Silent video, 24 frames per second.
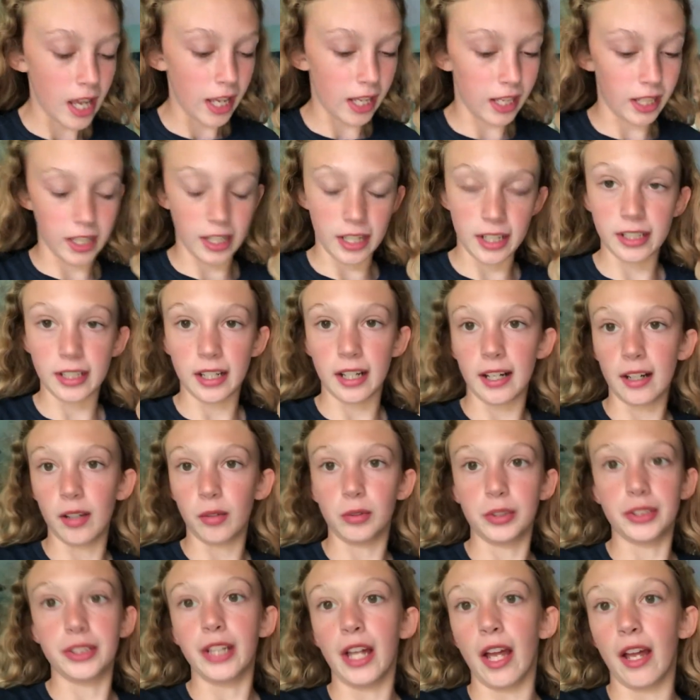And I
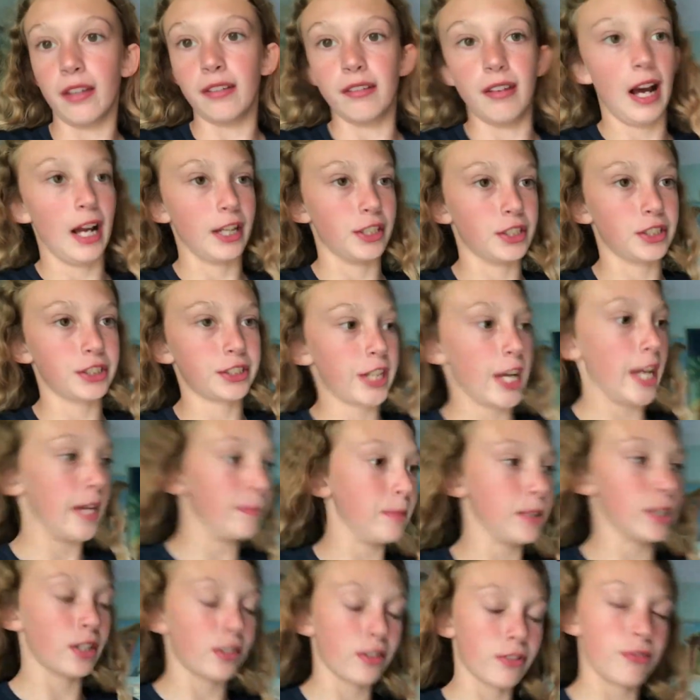was dead. I just came
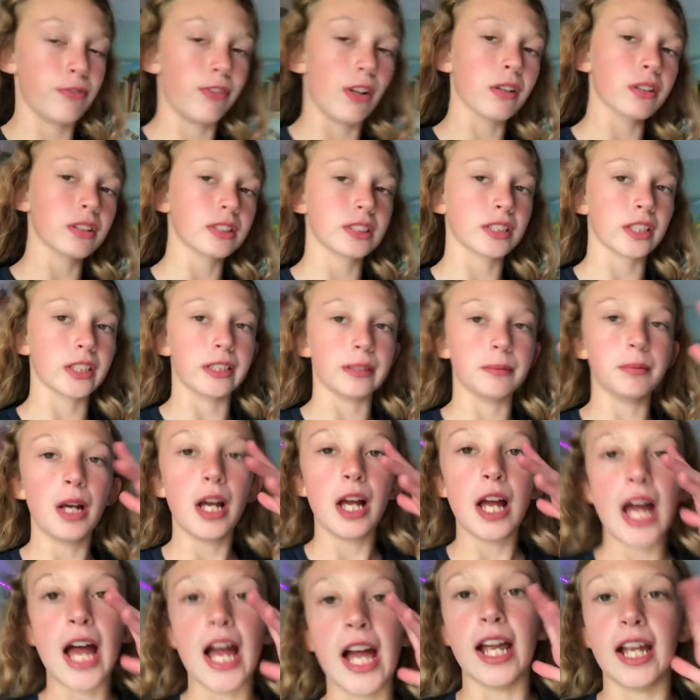here, fell asleep.
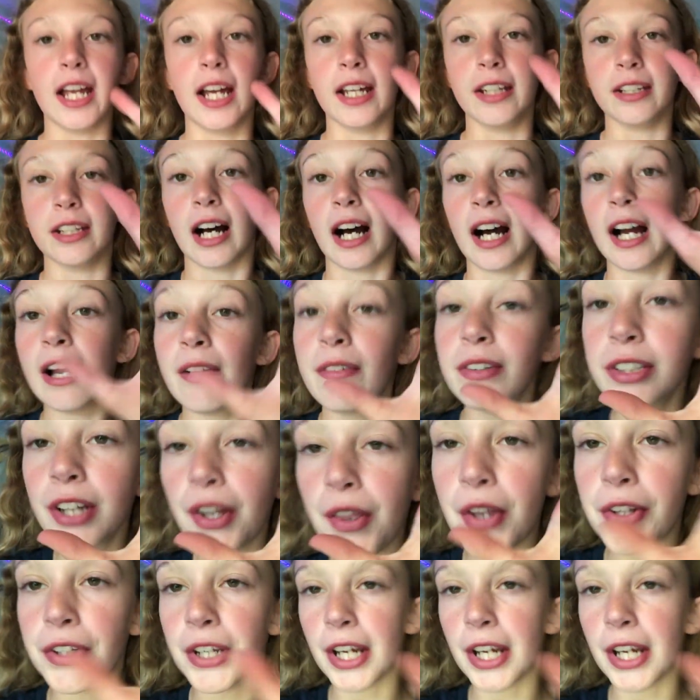And I haven't done the